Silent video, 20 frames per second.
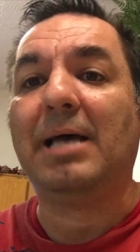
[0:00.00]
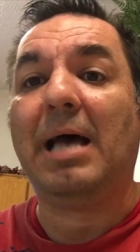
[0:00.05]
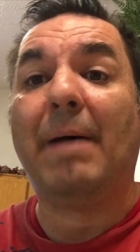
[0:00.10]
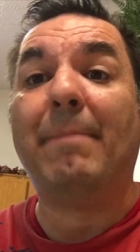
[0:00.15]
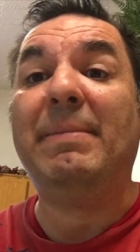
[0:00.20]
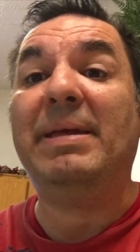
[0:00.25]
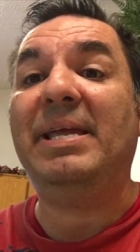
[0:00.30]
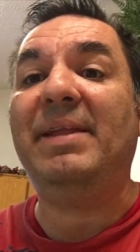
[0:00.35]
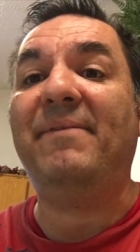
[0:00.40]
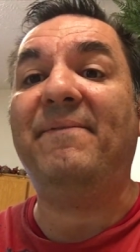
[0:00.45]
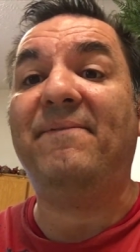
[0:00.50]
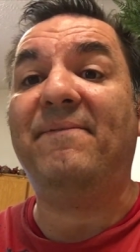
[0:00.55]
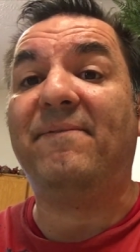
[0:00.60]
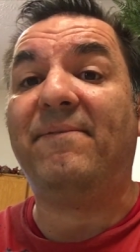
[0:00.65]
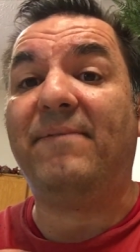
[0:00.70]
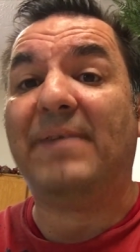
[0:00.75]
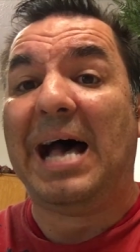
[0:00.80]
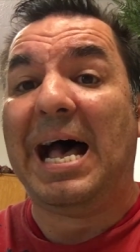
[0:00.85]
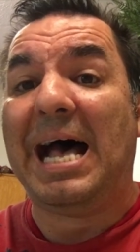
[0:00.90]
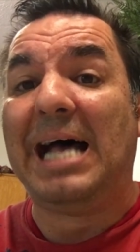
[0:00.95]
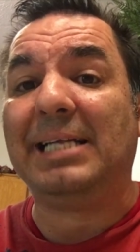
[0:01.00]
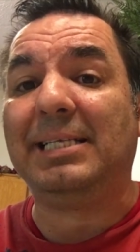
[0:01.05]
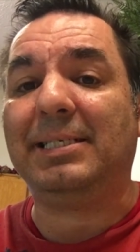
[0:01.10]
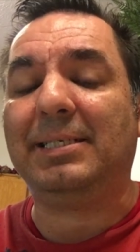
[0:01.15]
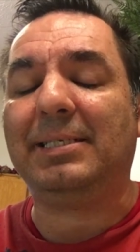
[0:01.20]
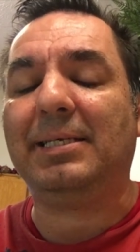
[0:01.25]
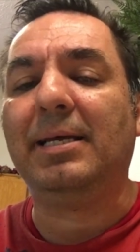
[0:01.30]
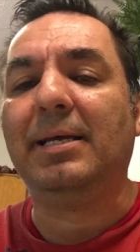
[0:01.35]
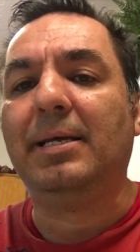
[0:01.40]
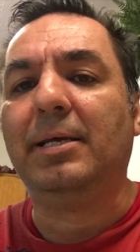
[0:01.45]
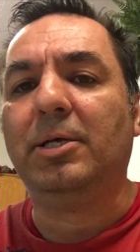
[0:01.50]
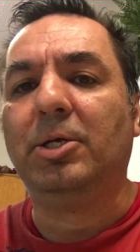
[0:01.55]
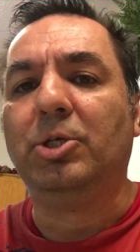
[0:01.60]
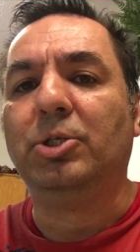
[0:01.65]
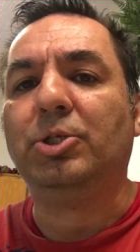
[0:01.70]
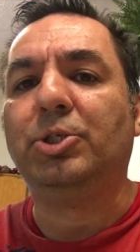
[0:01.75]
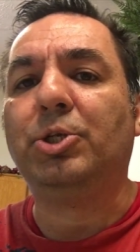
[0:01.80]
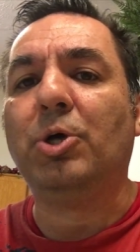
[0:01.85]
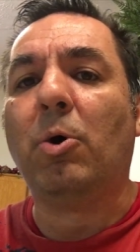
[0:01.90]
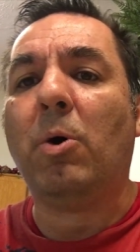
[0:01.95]
I mean fast.
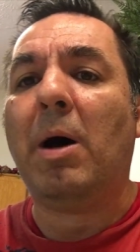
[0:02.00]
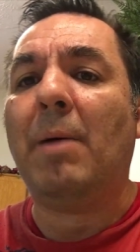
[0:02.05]
So